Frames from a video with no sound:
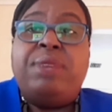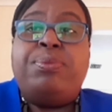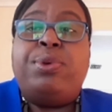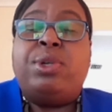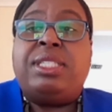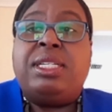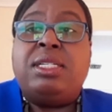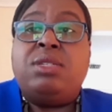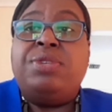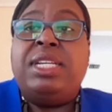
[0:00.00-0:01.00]

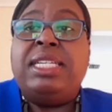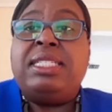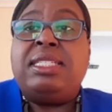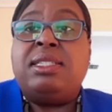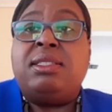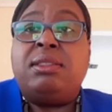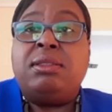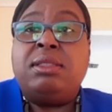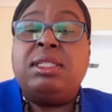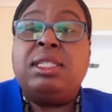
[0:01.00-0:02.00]
important really to
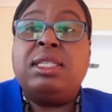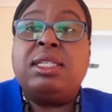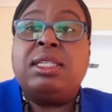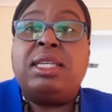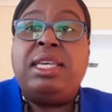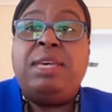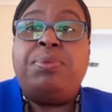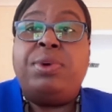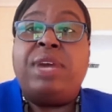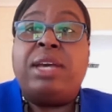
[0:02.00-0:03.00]
keep
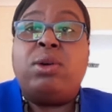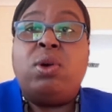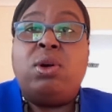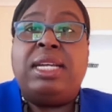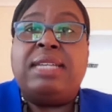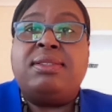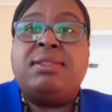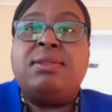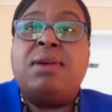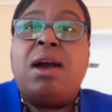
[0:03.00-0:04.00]
a record as
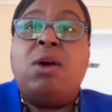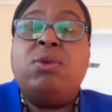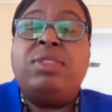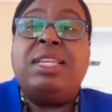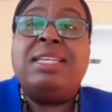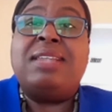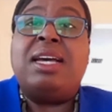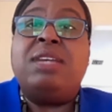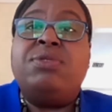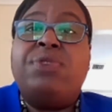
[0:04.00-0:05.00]
to how things
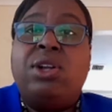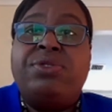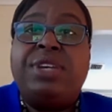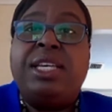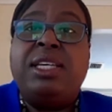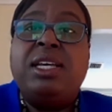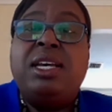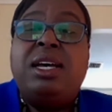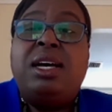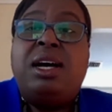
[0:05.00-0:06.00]
are evolving,
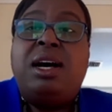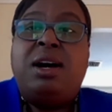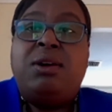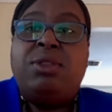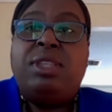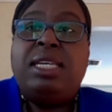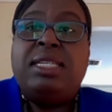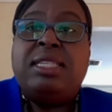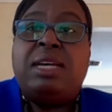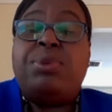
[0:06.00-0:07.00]
how
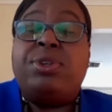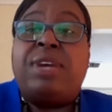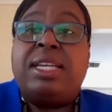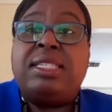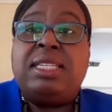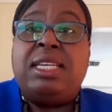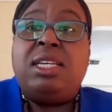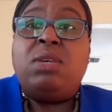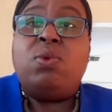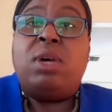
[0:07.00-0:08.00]
things are
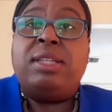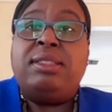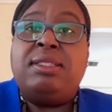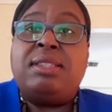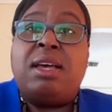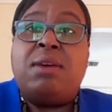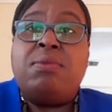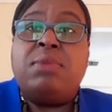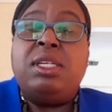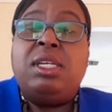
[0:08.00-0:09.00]
progressing, what
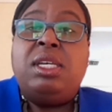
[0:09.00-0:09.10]
some